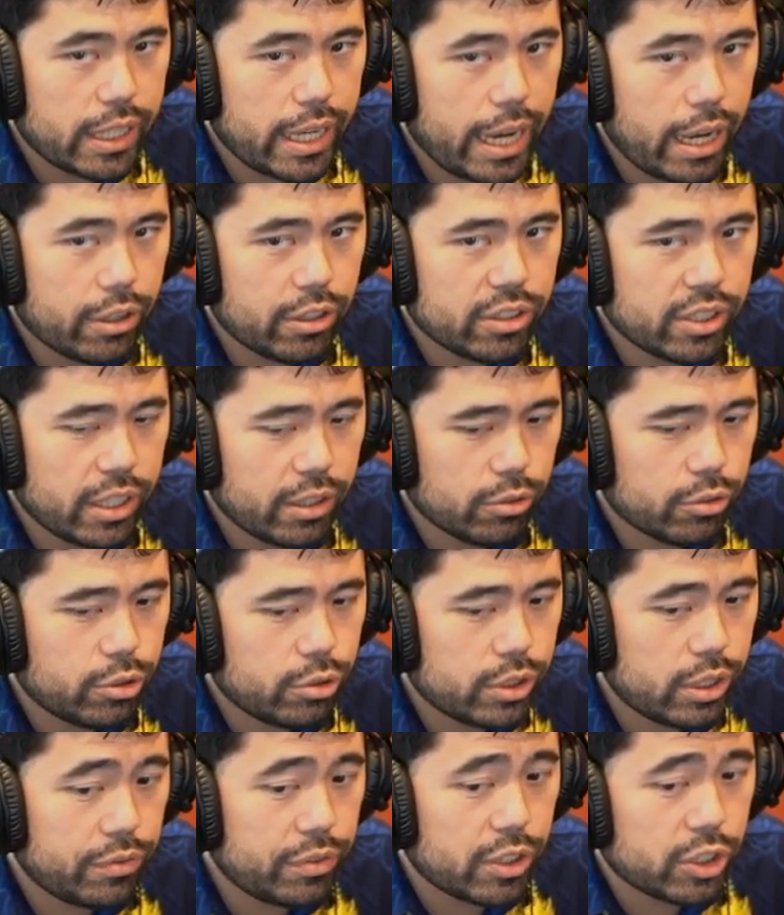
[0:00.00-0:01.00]
How did Title
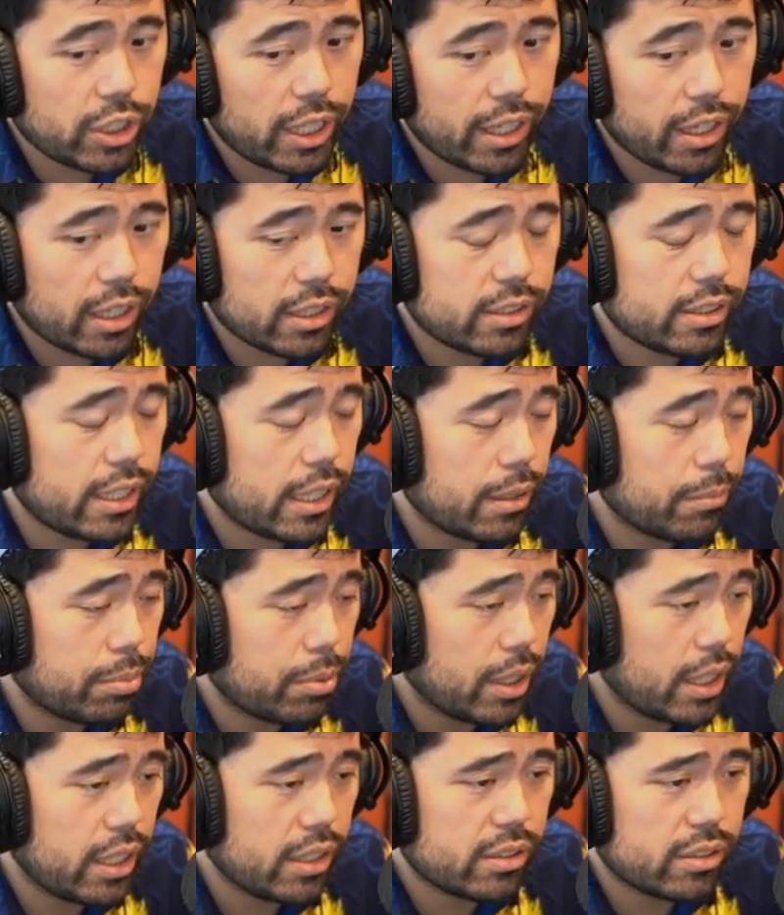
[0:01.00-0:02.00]
Tuesday finish? I got second
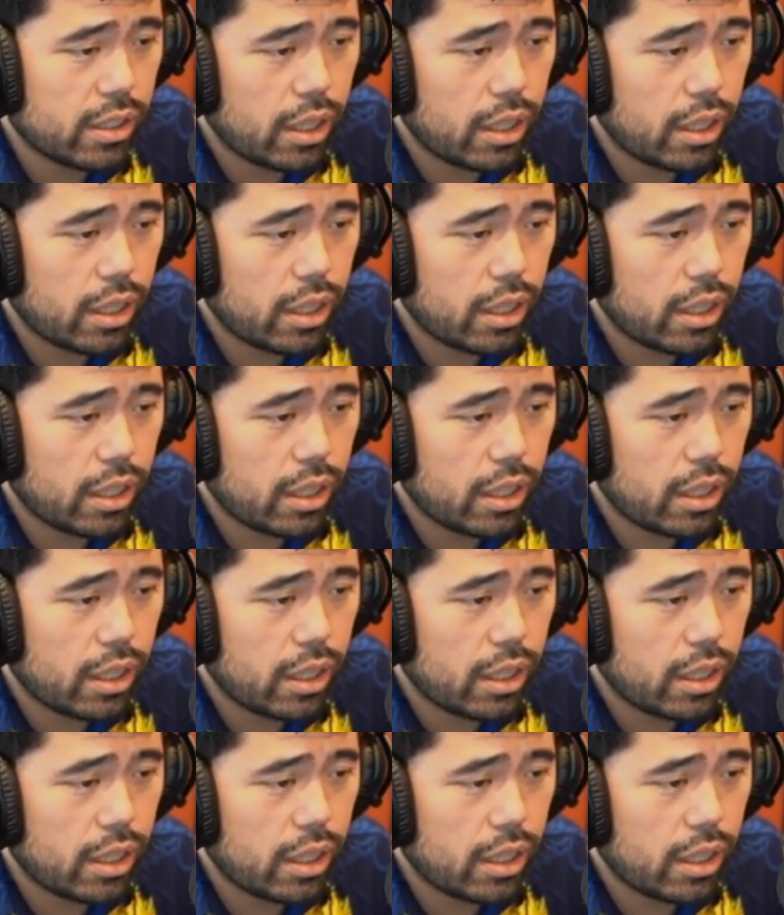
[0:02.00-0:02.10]
place.